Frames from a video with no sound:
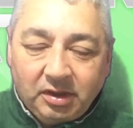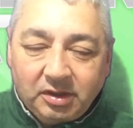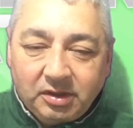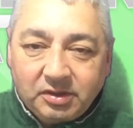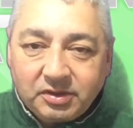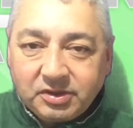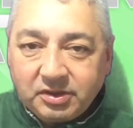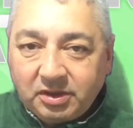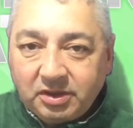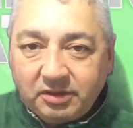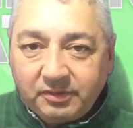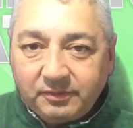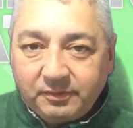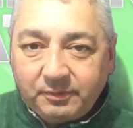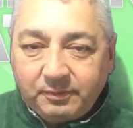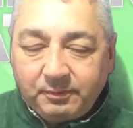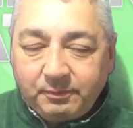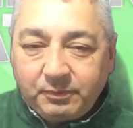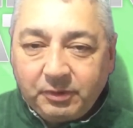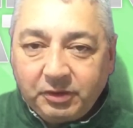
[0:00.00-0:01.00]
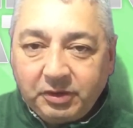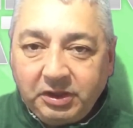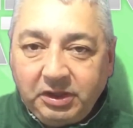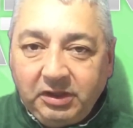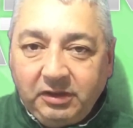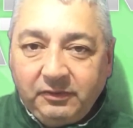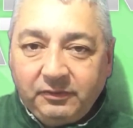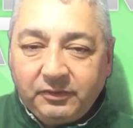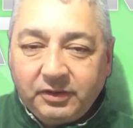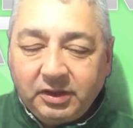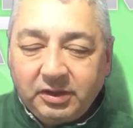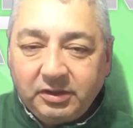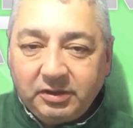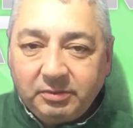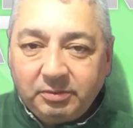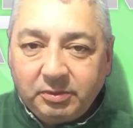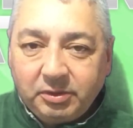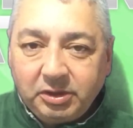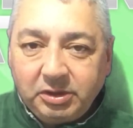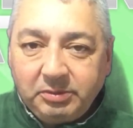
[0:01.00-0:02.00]
sort of believe that
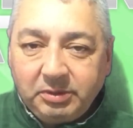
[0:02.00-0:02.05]
Willie